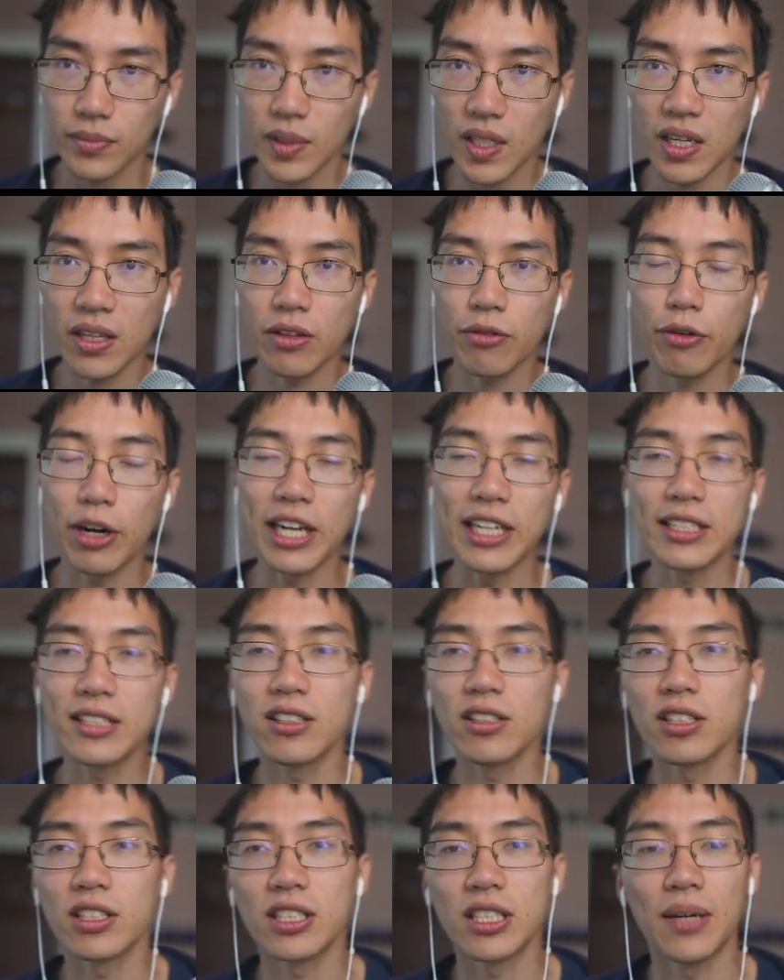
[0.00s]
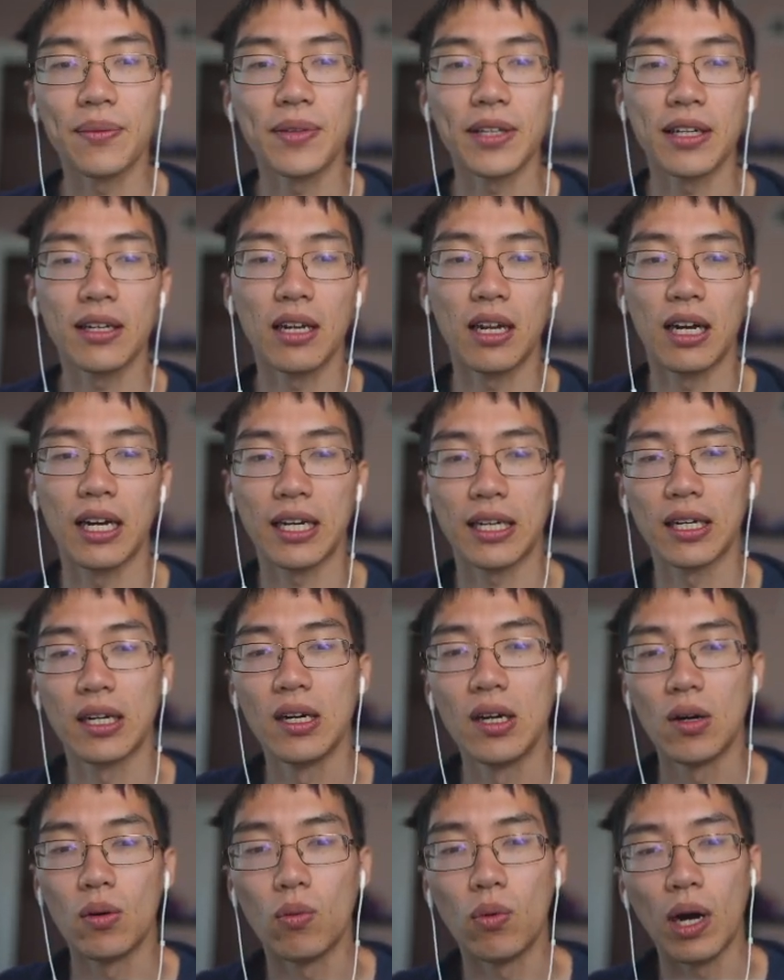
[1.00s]
And the race looks something like,
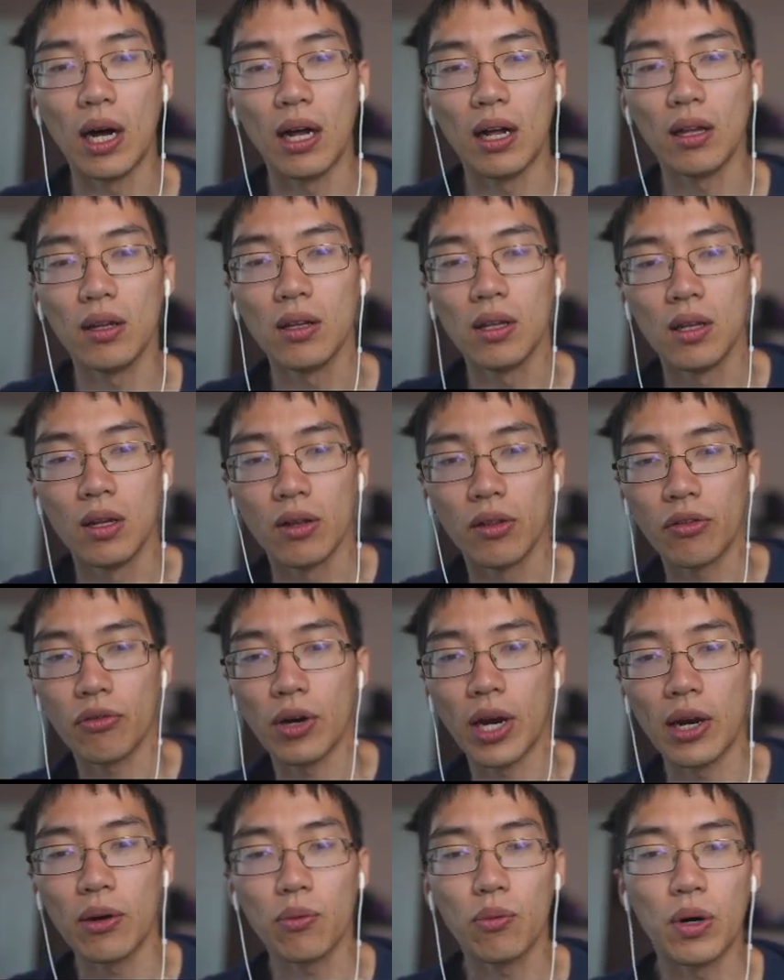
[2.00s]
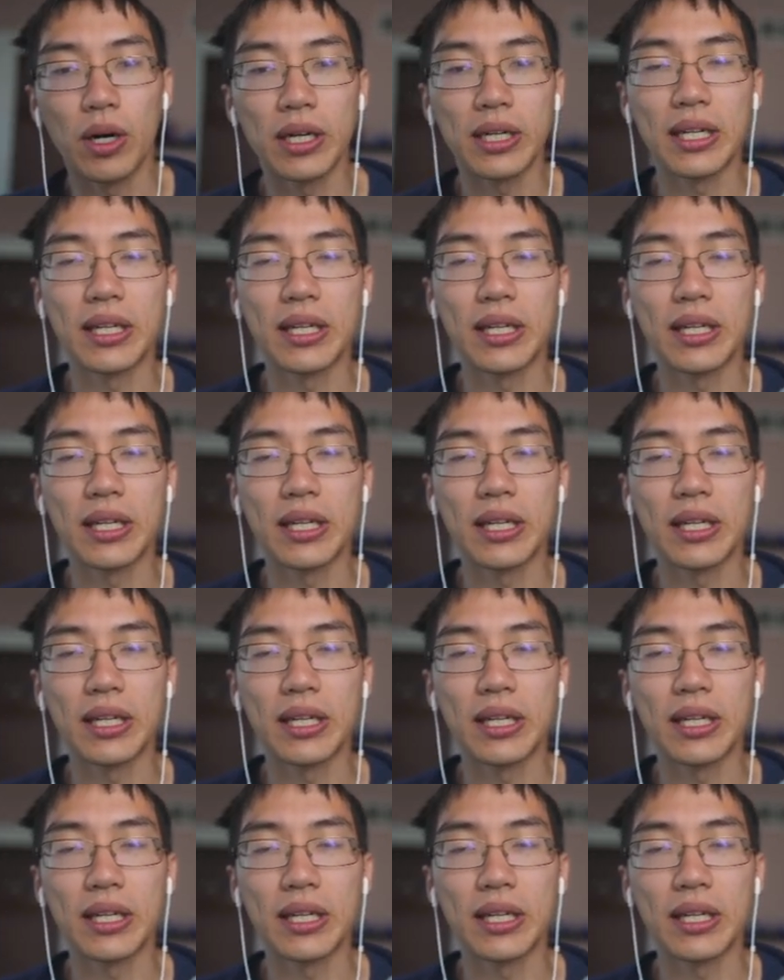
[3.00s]
well, thread 1